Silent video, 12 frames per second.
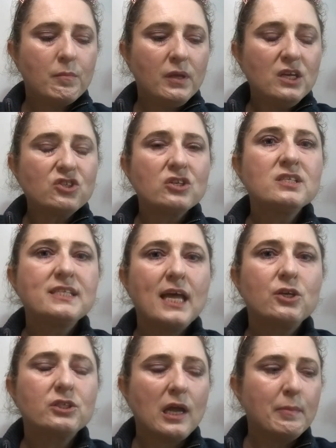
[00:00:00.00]
Eastern
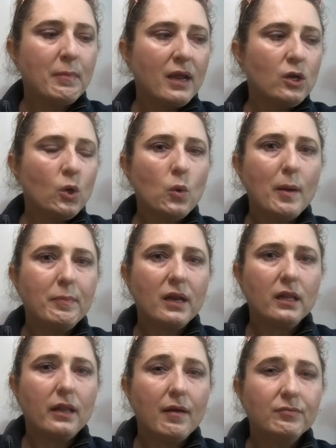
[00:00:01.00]
Standard Time, mine will go up at
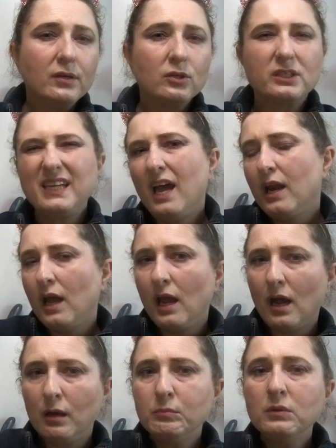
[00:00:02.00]
11 or 10
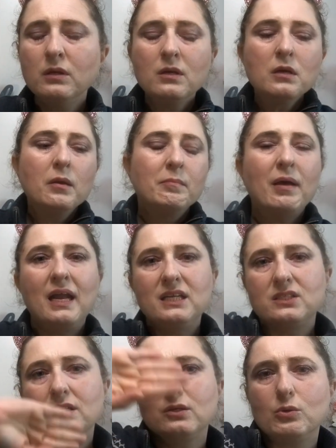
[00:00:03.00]
a.m.
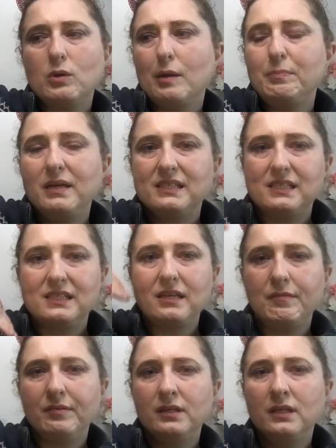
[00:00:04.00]
Maddie's will go up at
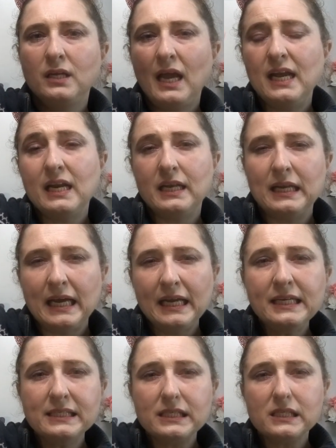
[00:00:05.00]
7, 8 at
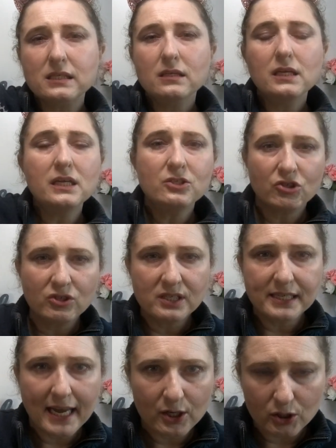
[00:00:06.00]
night, Eastern
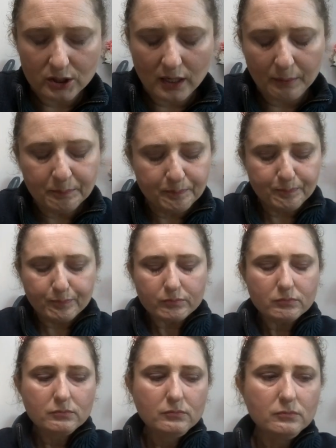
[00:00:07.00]
Standard Time,
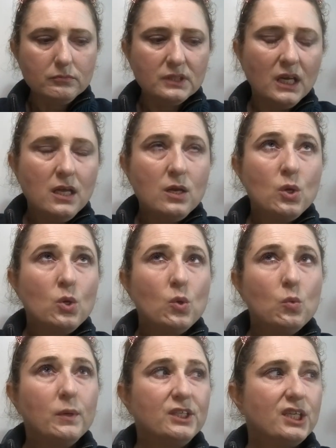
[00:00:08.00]

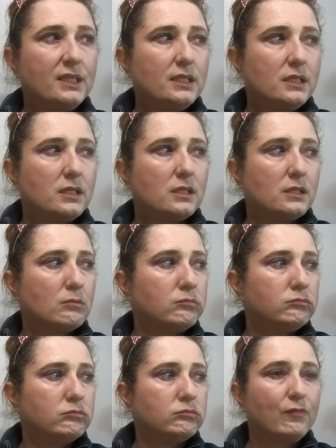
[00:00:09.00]
which is
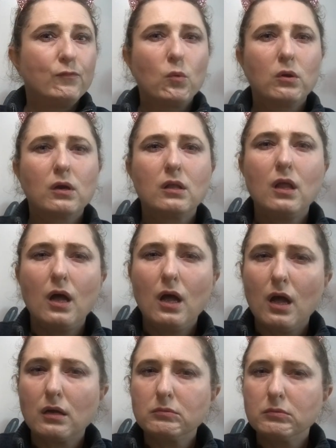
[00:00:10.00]
4
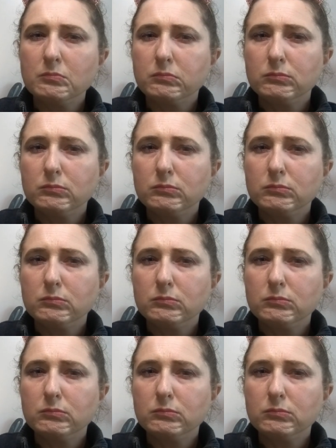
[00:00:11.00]
o'clock